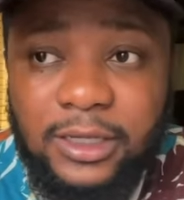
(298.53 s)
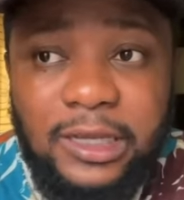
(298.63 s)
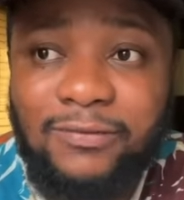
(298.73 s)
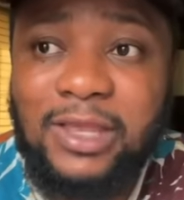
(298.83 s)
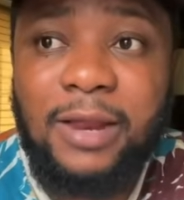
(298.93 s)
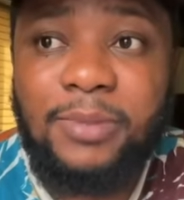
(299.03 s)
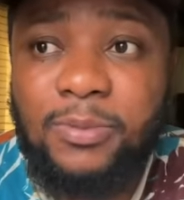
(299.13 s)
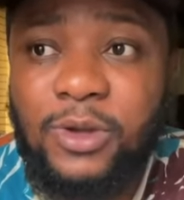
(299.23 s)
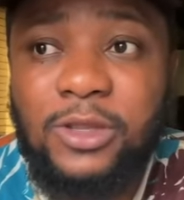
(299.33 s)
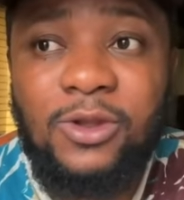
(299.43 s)
If there are
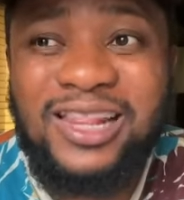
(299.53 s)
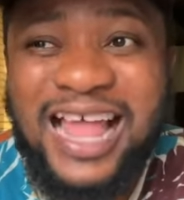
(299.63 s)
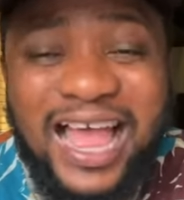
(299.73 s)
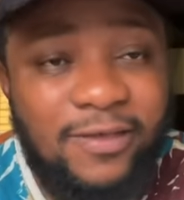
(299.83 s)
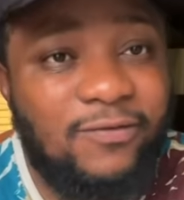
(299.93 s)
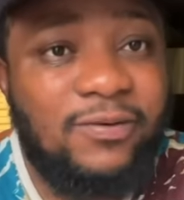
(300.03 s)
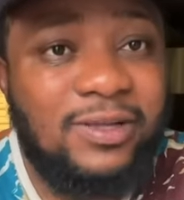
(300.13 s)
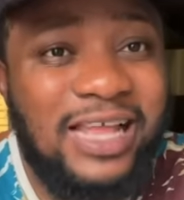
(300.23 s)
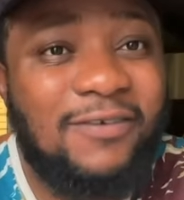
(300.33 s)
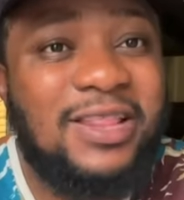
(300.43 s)
people in your life
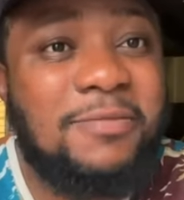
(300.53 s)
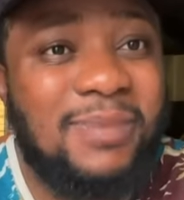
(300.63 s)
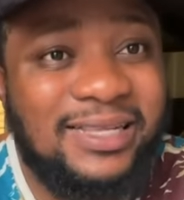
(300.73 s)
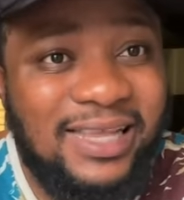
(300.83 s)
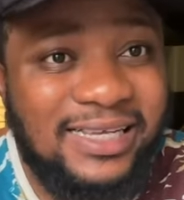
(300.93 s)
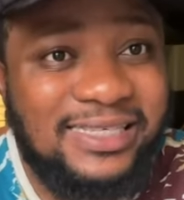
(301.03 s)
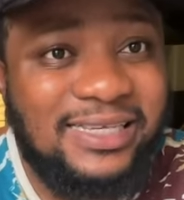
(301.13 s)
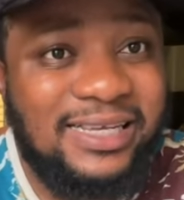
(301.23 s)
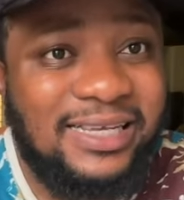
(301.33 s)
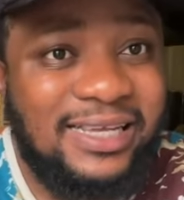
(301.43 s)
that really matters,
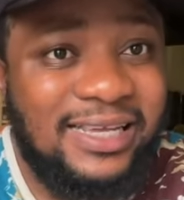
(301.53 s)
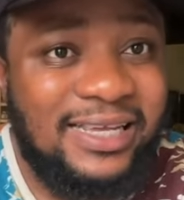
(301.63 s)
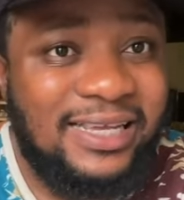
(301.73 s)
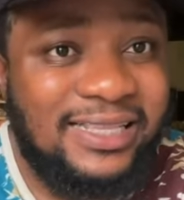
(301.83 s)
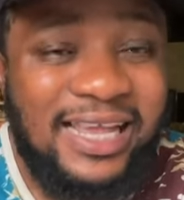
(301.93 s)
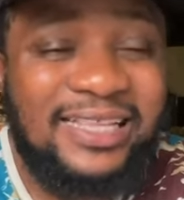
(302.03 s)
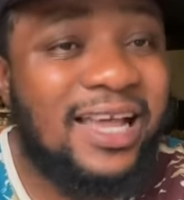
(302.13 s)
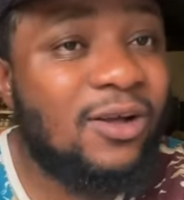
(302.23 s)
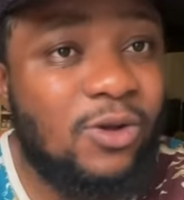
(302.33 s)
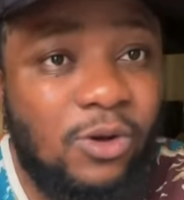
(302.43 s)
they are
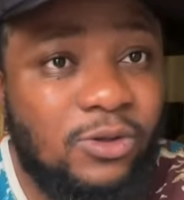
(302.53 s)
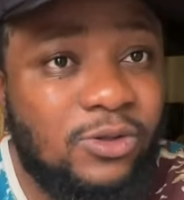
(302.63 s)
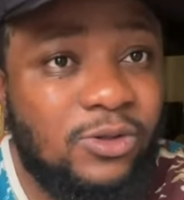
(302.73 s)
now gone.